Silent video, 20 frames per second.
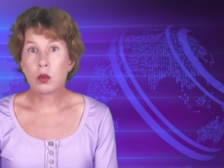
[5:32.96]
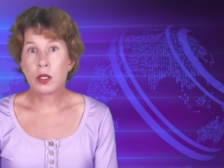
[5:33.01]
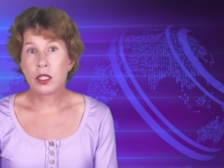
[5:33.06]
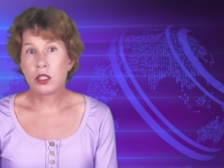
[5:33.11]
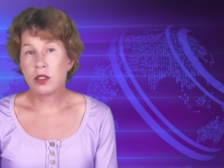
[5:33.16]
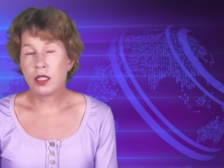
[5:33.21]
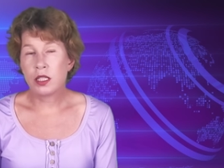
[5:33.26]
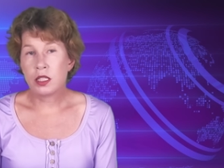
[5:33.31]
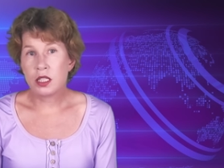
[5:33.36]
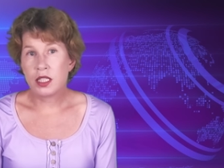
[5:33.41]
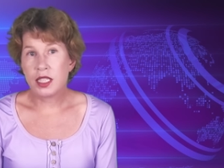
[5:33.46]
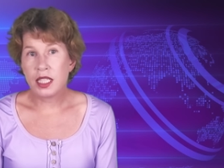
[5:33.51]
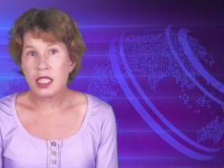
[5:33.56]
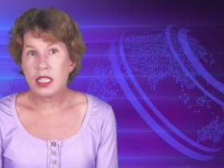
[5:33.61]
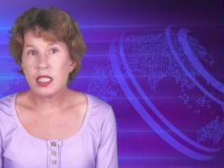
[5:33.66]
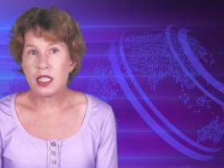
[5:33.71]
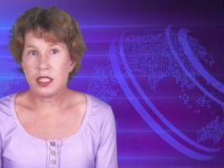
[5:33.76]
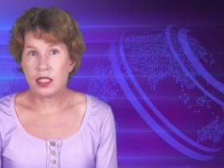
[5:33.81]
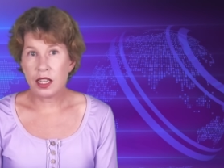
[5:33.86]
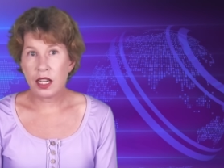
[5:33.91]
we're
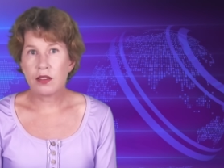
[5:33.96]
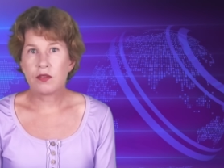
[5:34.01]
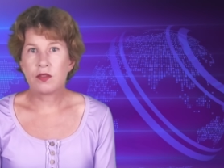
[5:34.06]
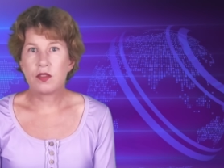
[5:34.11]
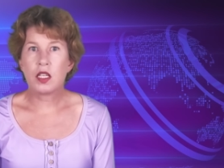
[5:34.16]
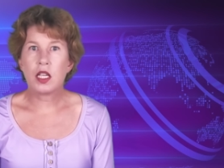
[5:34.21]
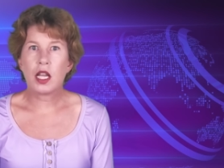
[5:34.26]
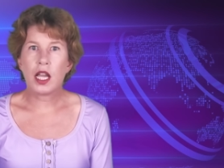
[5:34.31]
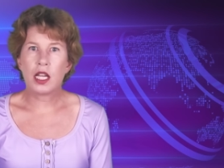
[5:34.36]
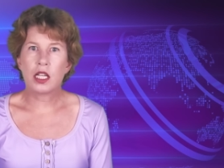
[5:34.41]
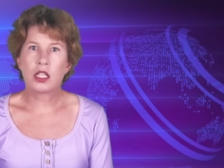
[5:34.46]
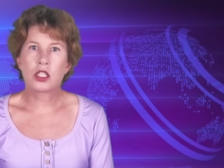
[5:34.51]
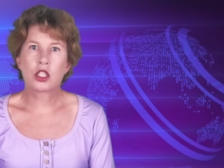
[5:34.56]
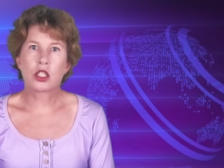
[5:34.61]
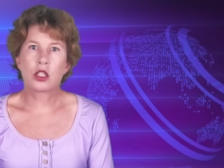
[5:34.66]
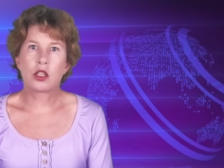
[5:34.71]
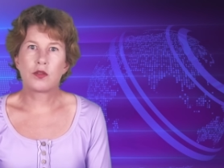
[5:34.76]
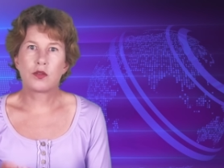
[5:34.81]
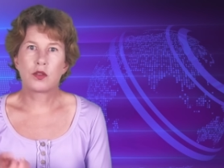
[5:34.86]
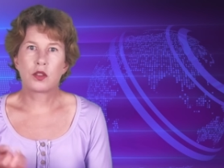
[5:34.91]
indeed at the edge
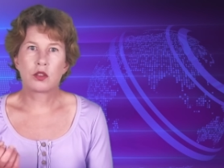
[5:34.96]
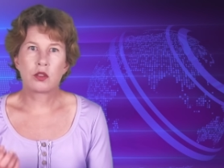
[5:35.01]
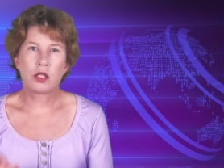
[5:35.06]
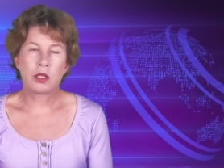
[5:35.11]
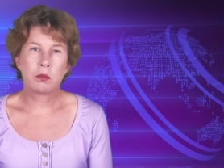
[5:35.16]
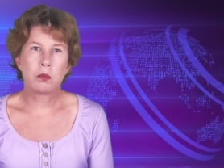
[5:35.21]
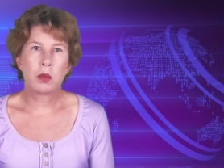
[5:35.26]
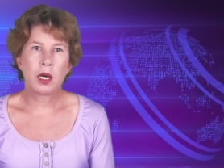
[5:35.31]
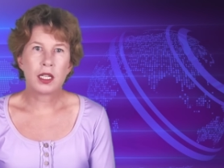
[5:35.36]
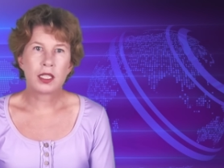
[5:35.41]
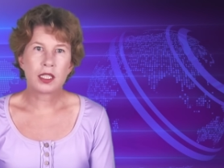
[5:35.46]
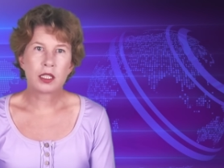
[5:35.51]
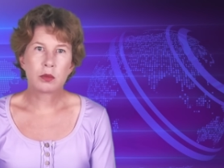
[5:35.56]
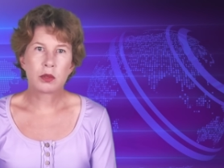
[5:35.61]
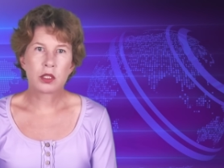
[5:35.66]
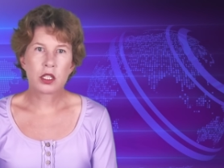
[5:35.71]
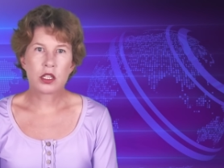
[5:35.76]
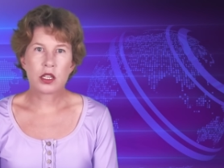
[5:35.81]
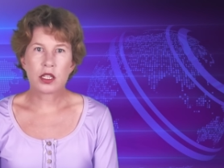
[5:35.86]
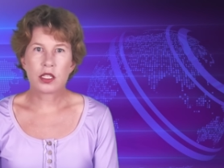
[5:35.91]
of a
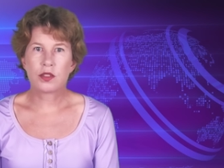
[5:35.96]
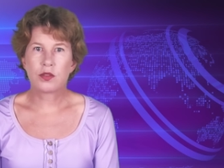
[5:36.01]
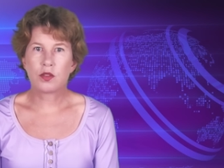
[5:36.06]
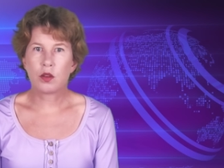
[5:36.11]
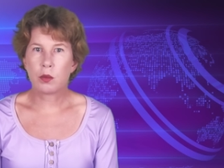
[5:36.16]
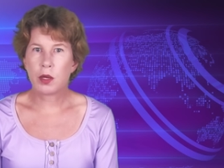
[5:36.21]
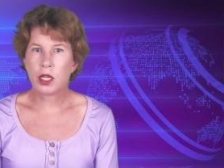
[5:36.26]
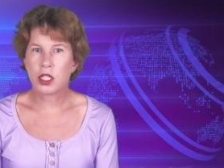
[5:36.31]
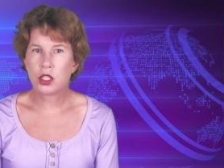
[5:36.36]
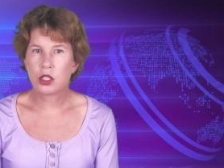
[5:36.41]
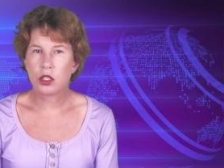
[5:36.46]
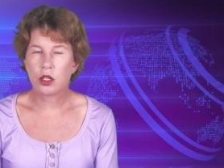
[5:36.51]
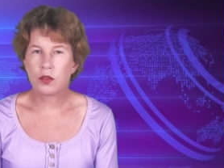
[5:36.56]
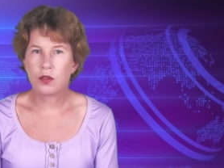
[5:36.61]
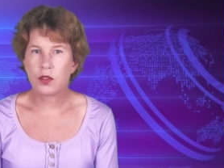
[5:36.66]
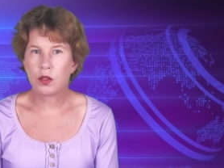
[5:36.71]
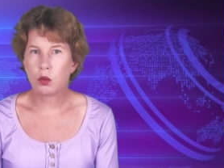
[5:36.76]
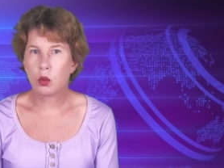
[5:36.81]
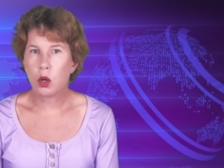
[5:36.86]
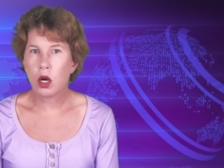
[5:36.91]
remarkable transformation
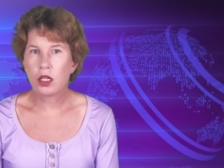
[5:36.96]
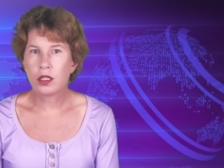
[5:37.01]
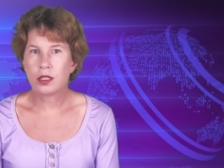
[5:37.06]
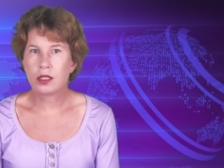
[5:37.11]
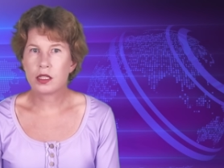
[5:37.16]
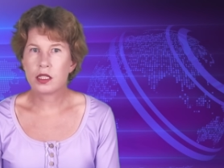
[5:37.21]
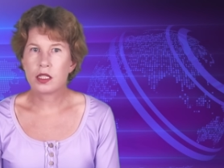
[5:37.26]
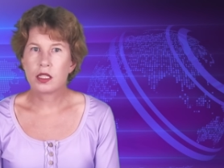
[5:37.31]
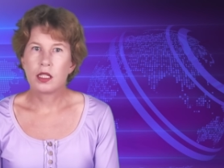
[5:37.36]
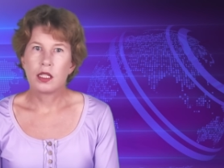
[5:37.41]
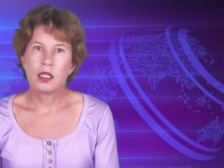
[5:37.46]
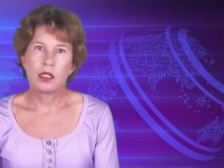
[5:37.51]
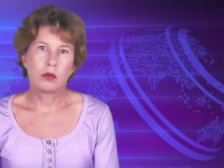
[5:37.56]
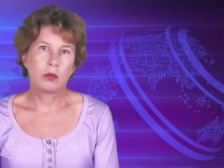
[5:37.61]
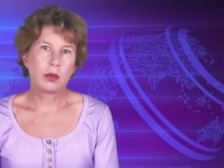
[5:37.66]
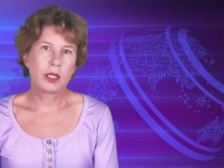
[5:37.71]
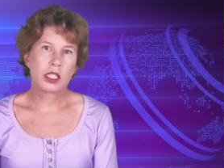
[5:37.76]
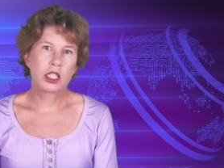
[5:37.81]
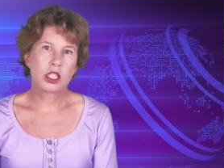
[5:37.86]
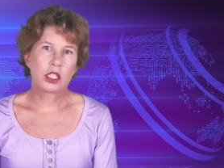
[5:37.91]
of the world,
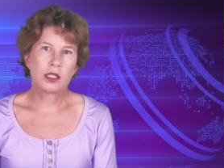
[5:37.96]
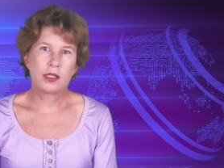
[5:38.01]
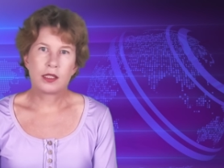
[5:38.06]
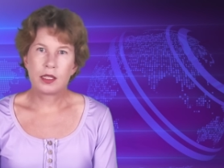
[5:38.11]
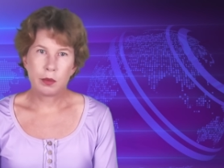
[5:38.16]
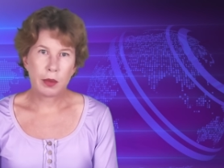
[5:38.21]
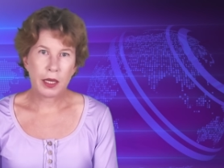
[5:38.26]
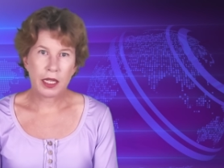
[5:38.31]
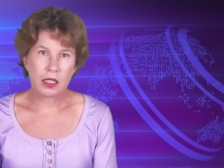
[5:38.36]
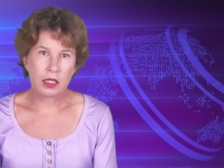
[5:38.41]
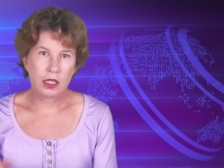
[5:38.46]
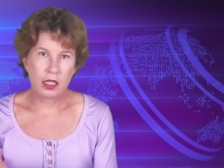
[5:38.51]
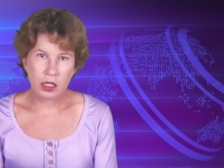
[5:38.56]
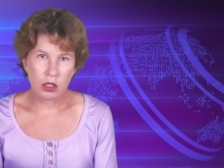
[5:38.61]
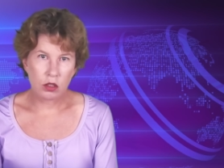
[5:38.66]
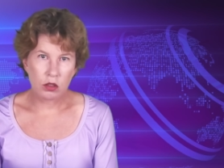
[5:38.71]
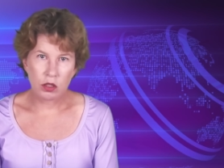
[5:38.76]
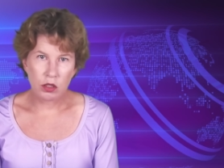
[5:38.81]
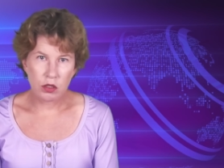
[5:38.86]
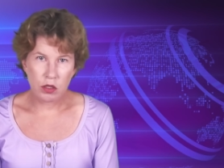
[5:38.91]
which, depending
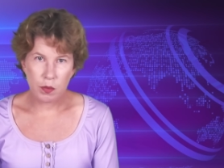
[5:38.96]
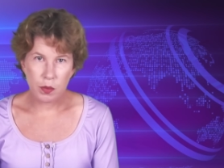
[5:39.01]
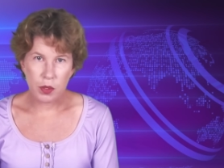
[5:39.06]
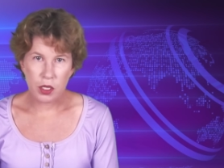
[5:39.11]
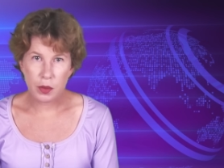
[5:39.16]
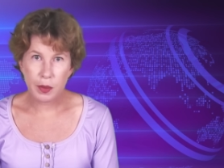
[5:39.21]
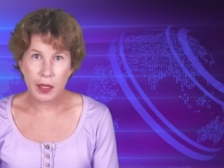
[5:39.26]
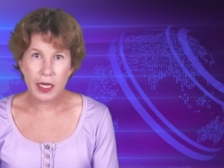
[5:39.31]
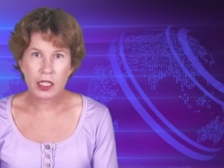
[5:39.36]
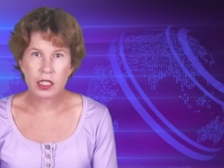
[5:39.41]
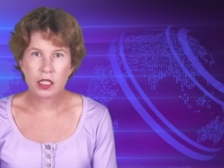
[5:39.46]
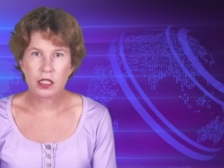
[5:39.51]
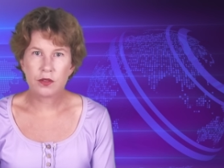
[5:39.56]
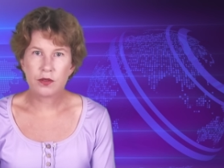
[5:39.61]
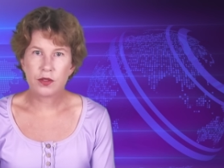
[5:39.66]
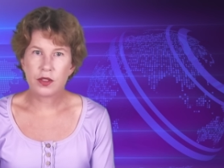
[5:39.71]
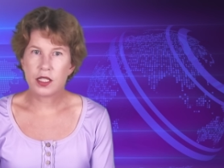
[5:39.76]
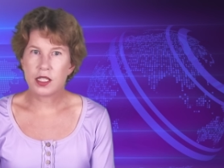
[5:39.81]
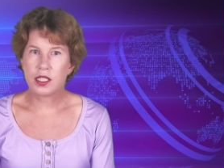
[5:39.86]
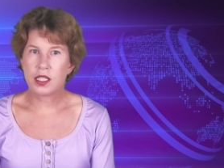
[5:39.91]
on your
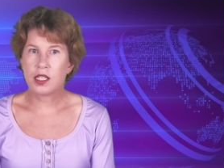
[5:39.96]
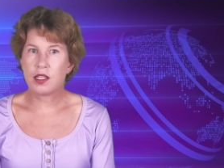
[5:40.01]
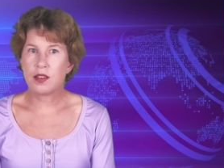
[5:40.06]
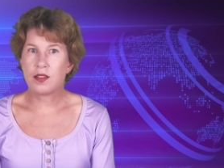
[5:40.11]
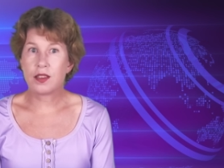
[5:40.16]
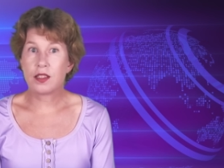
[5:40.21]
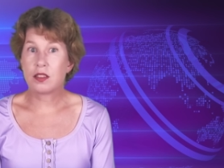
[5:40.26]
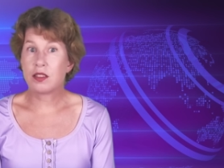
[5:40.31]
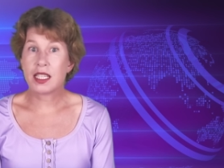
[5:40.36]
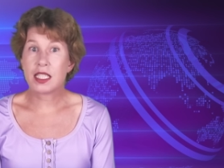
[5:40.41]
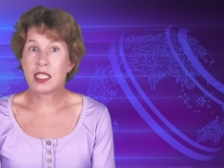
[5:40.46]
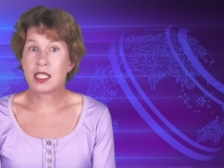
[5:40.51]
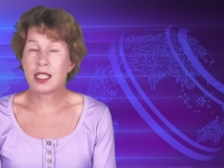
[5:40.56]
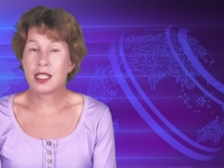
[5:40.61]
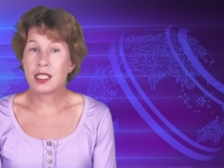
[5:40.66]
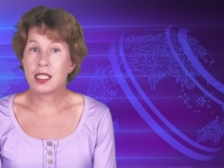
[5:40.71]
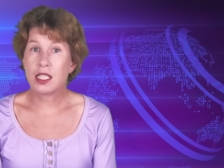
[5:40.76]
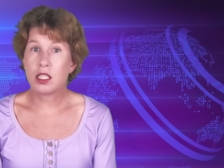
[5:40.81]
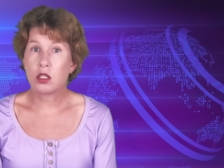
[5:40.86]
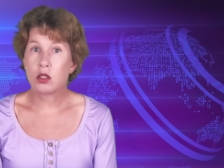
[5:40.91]
perspective, is either
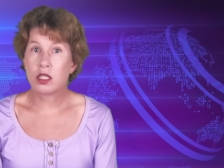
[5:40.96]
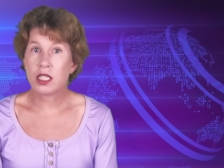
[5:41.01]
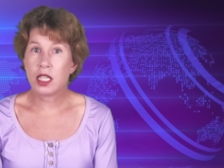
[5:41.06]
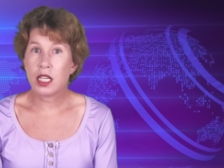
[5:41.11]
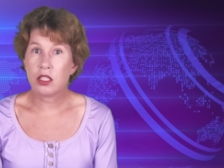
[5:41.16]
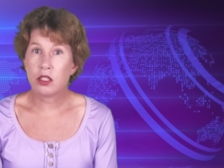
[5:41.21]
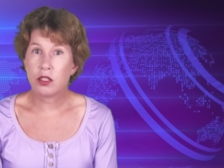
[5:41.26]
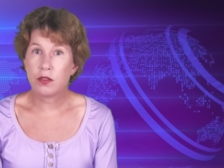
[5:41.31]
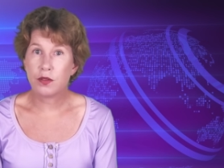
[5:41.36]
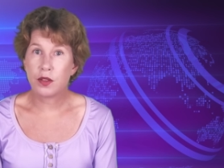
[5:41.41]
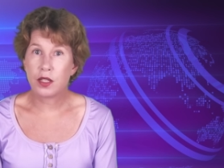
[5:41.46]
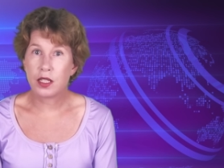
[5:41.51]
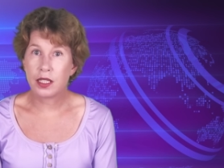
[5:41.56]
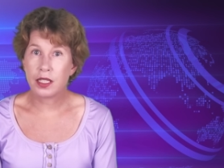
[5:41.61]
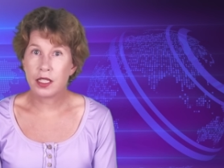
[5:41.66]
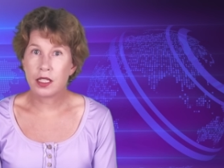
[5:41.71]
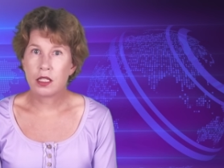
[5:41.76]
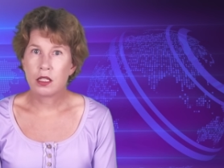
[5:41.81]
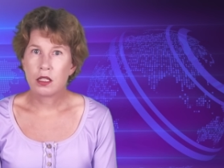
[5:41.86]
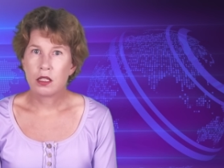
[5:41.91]
exciting or
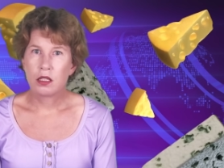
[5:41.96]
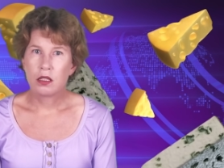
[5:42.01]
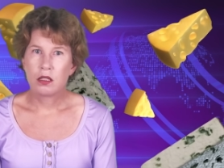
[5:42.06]
terrifying,